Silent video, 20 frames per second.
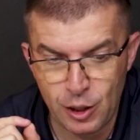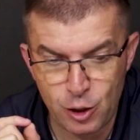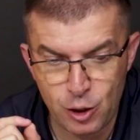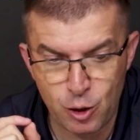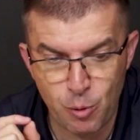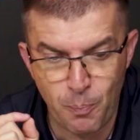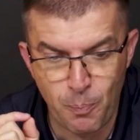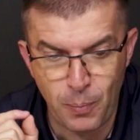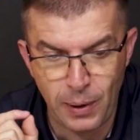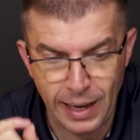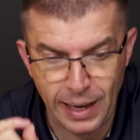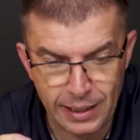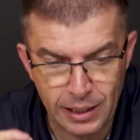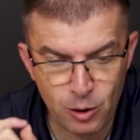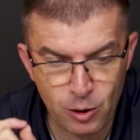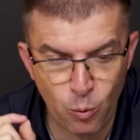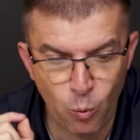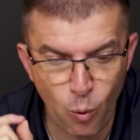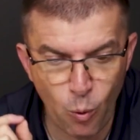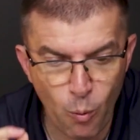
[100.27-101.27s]
to planet
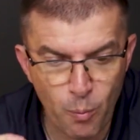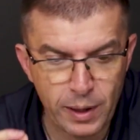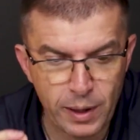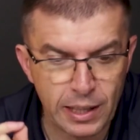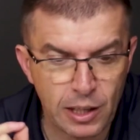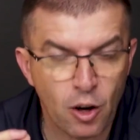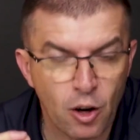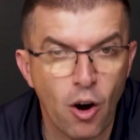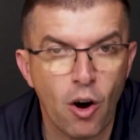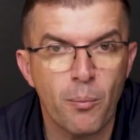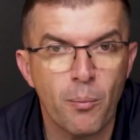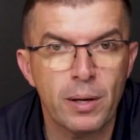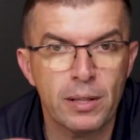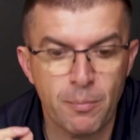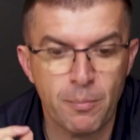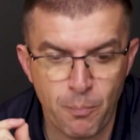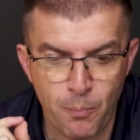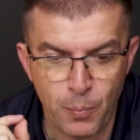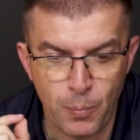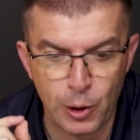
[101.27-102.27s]
warming carbon
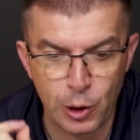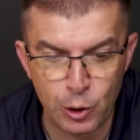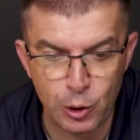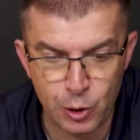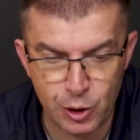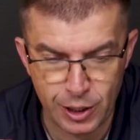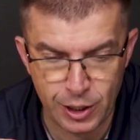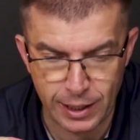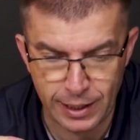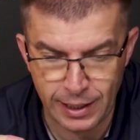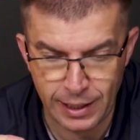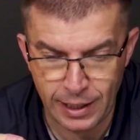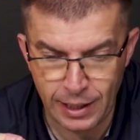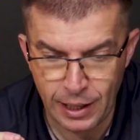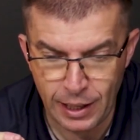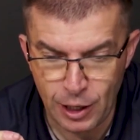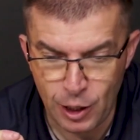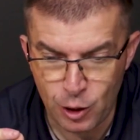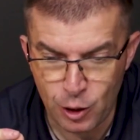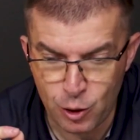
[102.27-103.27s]
pollution
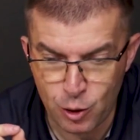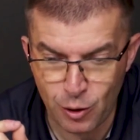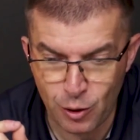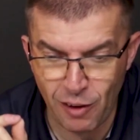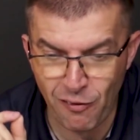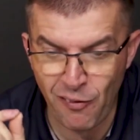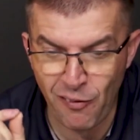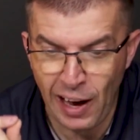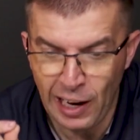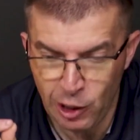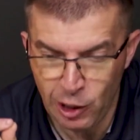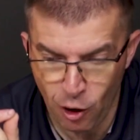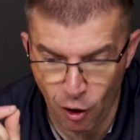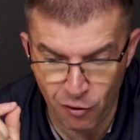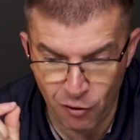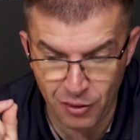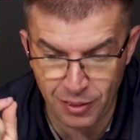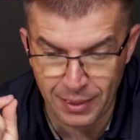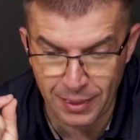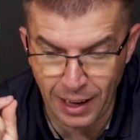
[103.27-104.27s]
to the value of
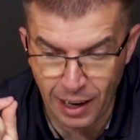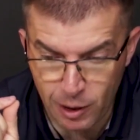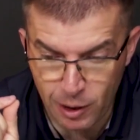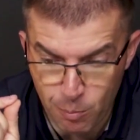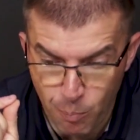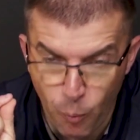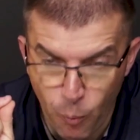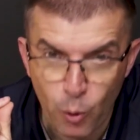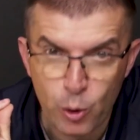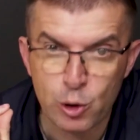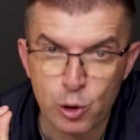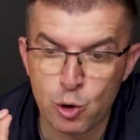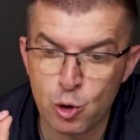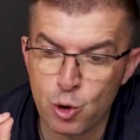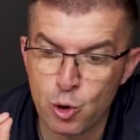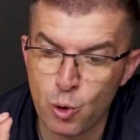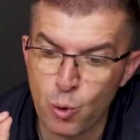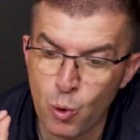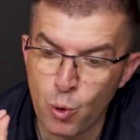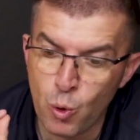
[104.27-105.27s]

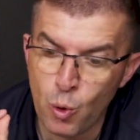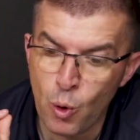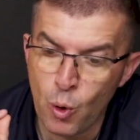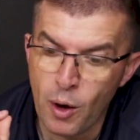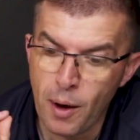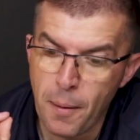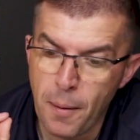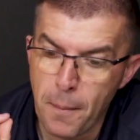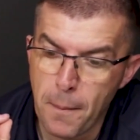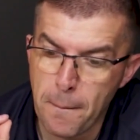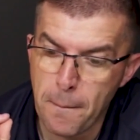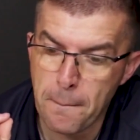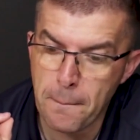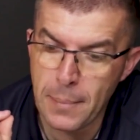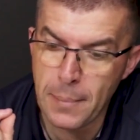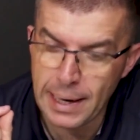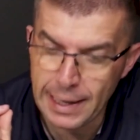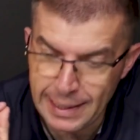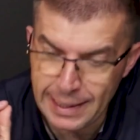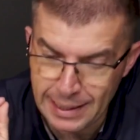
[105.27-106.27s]
9.2
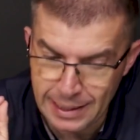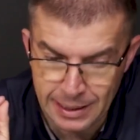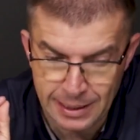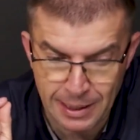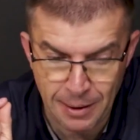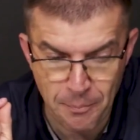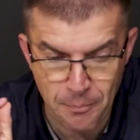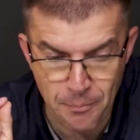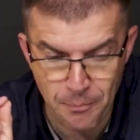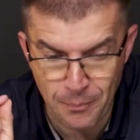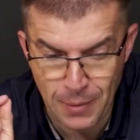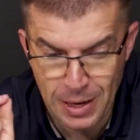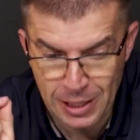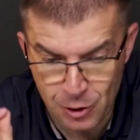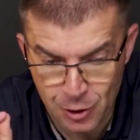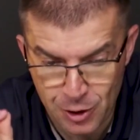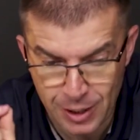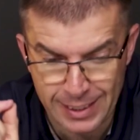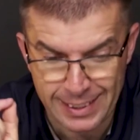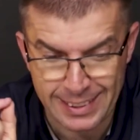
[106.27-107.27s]
million
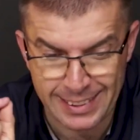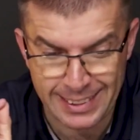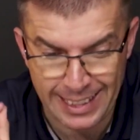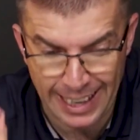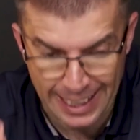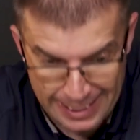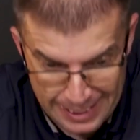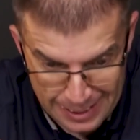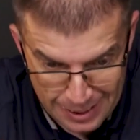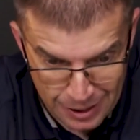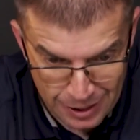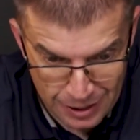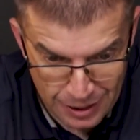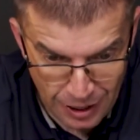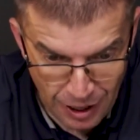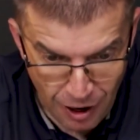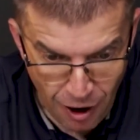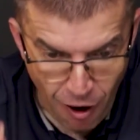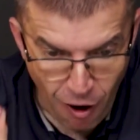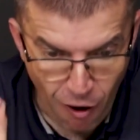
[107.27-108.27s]
metric tons
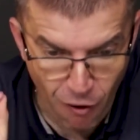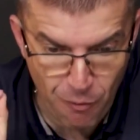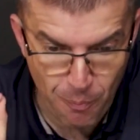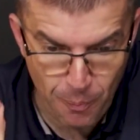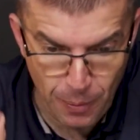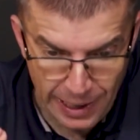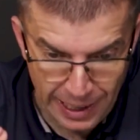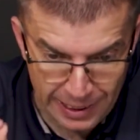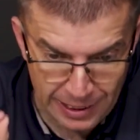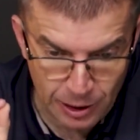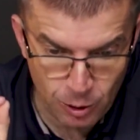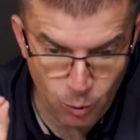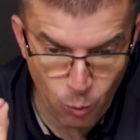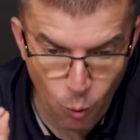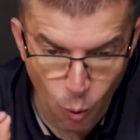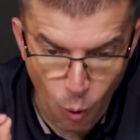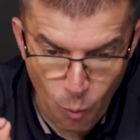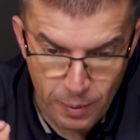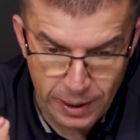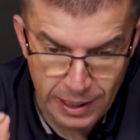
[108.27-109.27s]
of planet
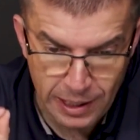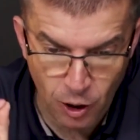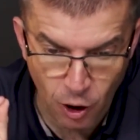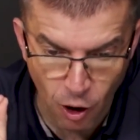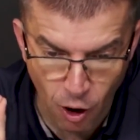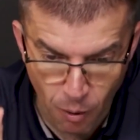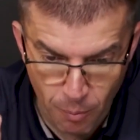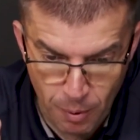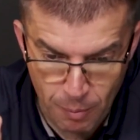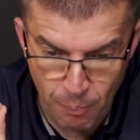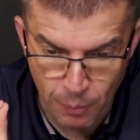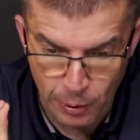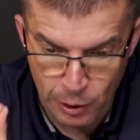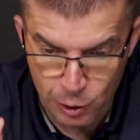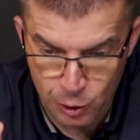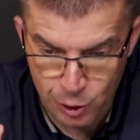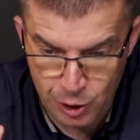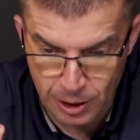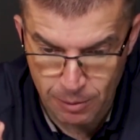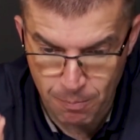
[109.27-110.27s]
warming carbon
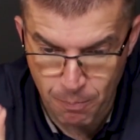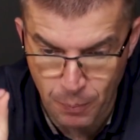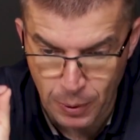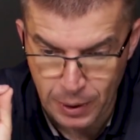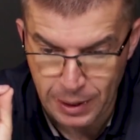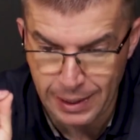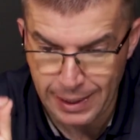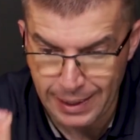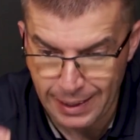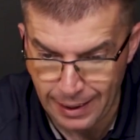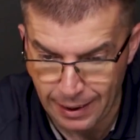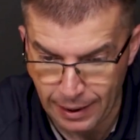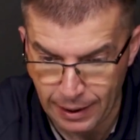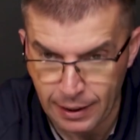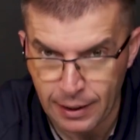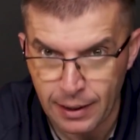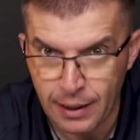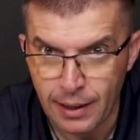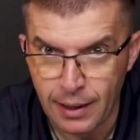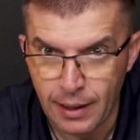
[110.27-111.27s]
pollution per year,
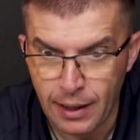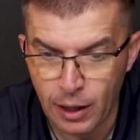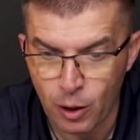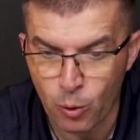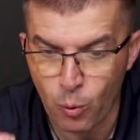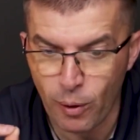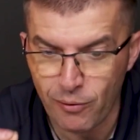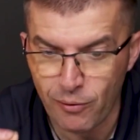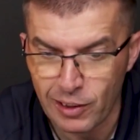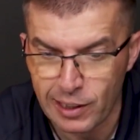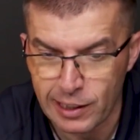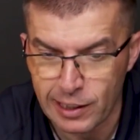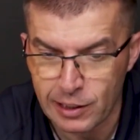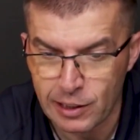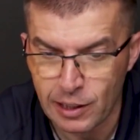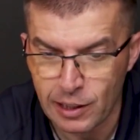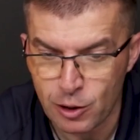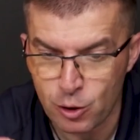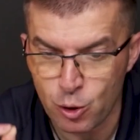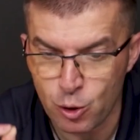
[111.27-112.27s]
equivalent
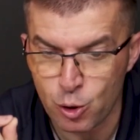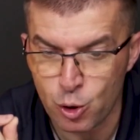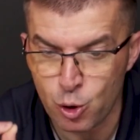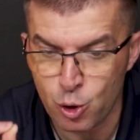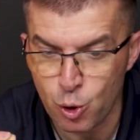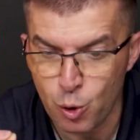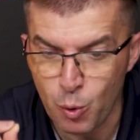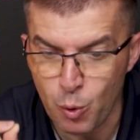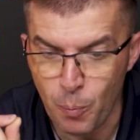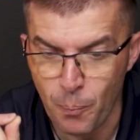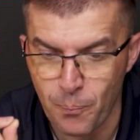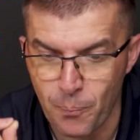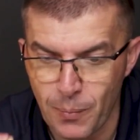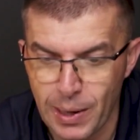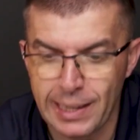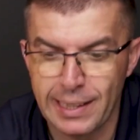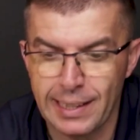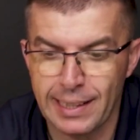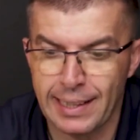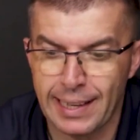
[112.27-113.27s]
to 2
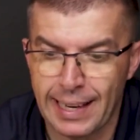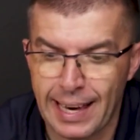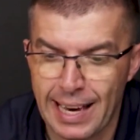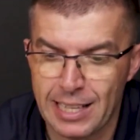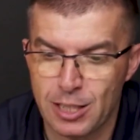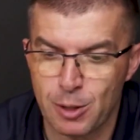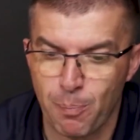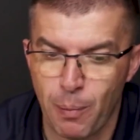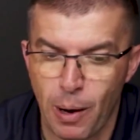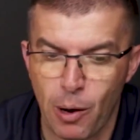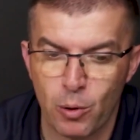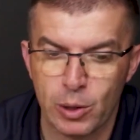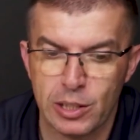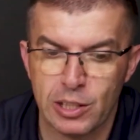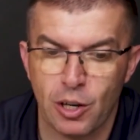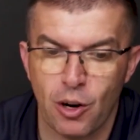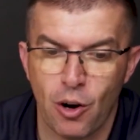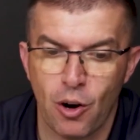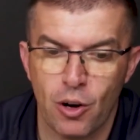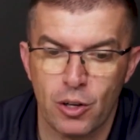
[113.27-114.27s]
million gas powered
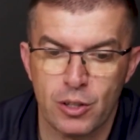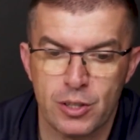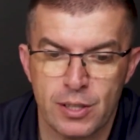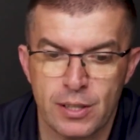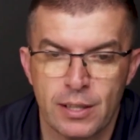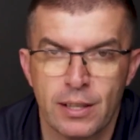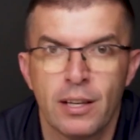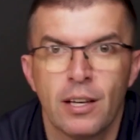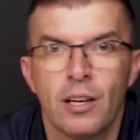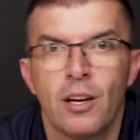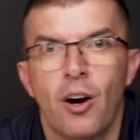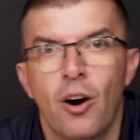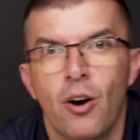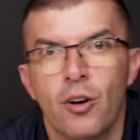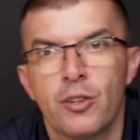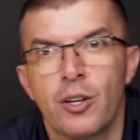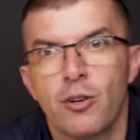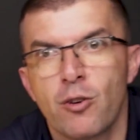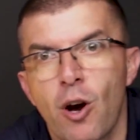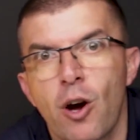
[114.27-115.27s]
cars on
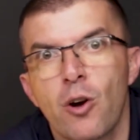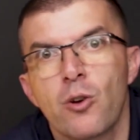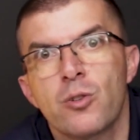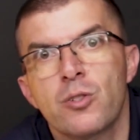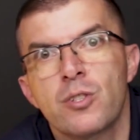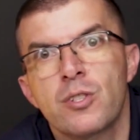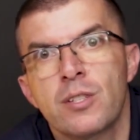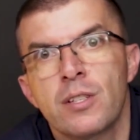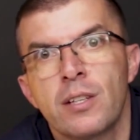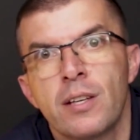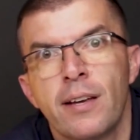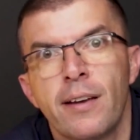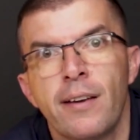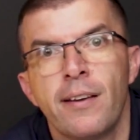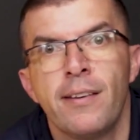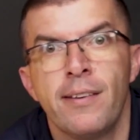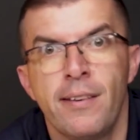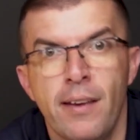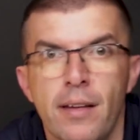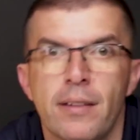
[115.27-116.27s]
the roads.
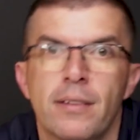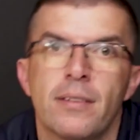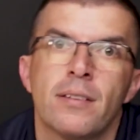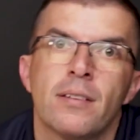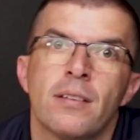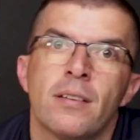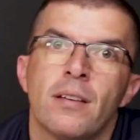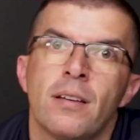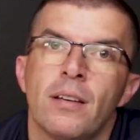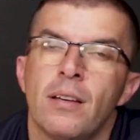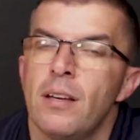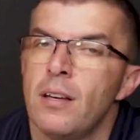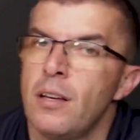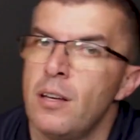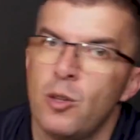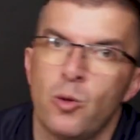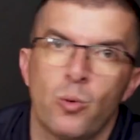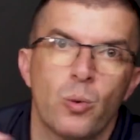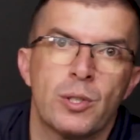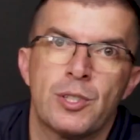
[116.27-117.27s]
Yet,
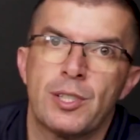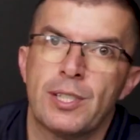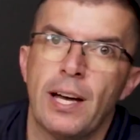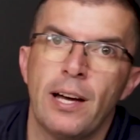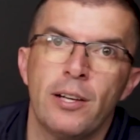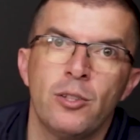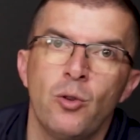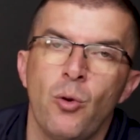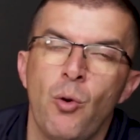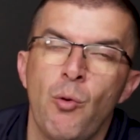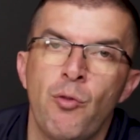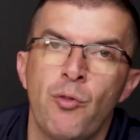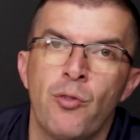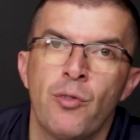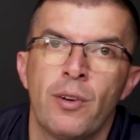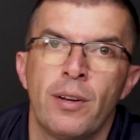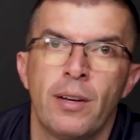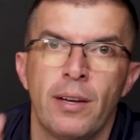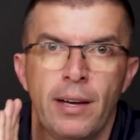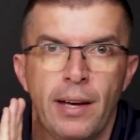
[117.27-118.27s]
it was signed off
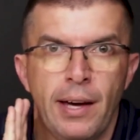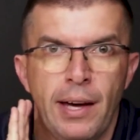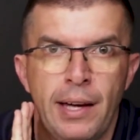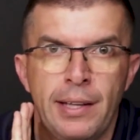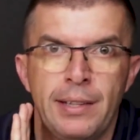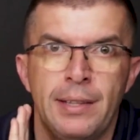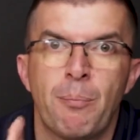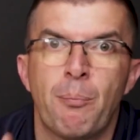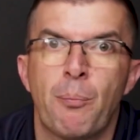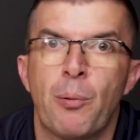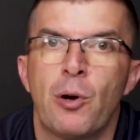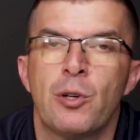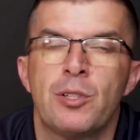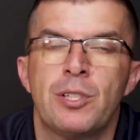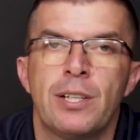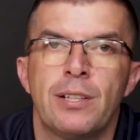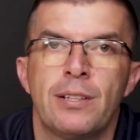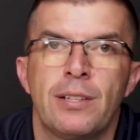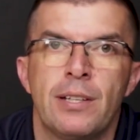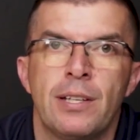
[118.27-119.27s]
and the
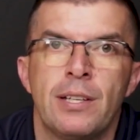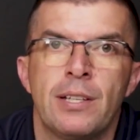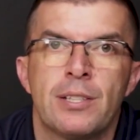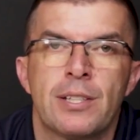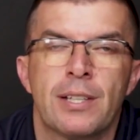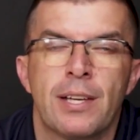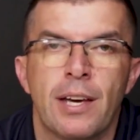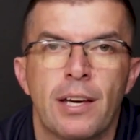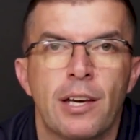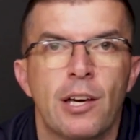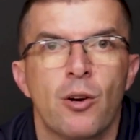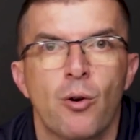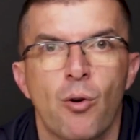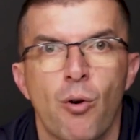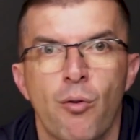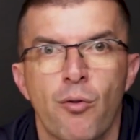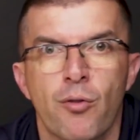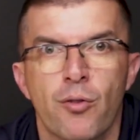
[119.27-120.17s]
project is kicking off.